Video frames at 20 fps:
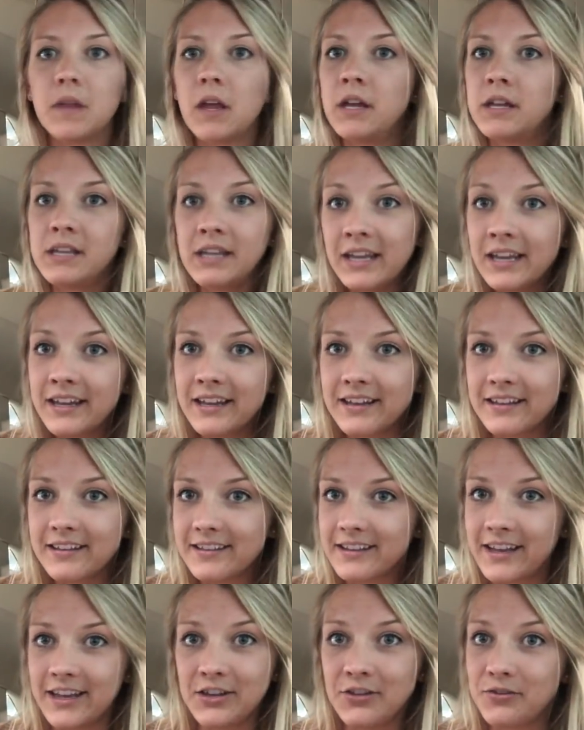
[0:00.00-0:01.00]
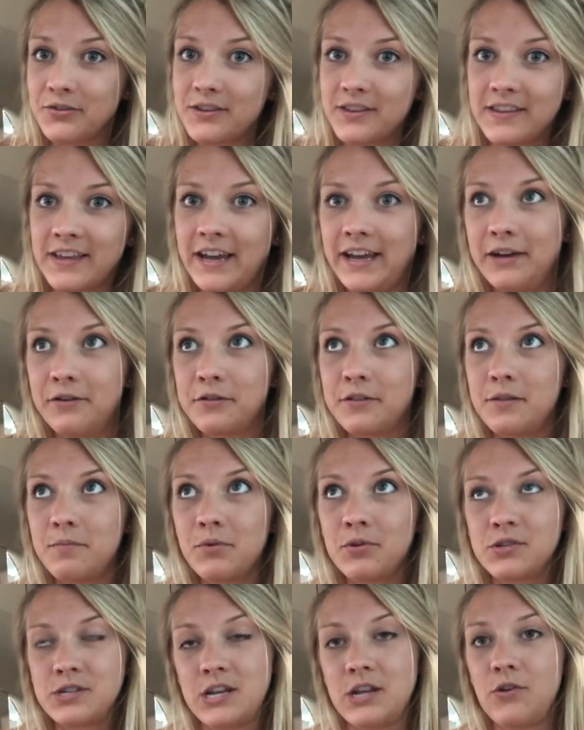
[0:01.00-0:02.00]
a year to get used to their healthy
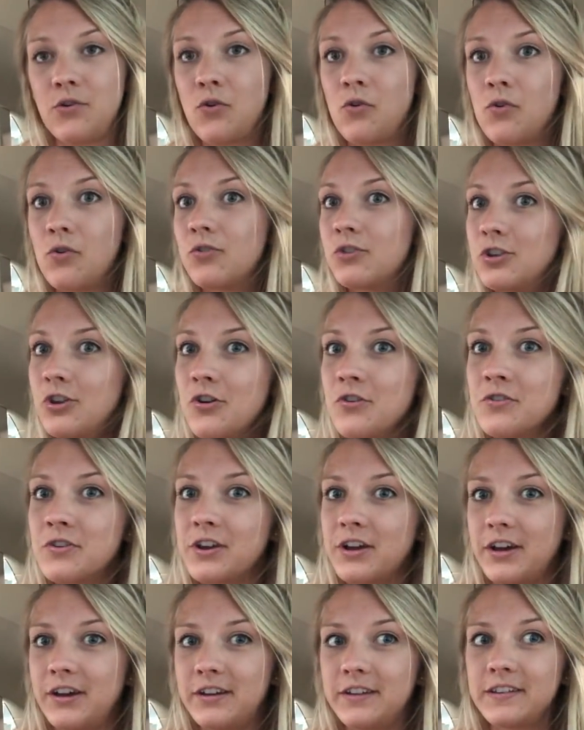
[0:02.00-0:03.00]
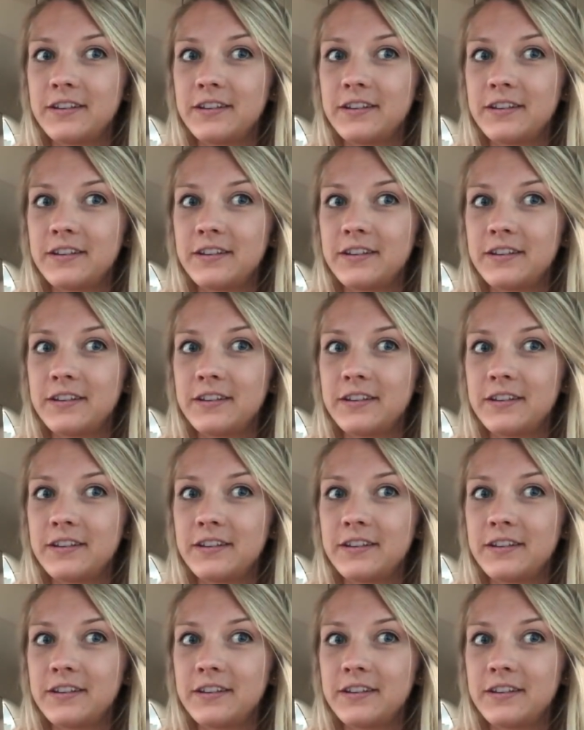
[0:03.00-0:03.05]
body, or longer.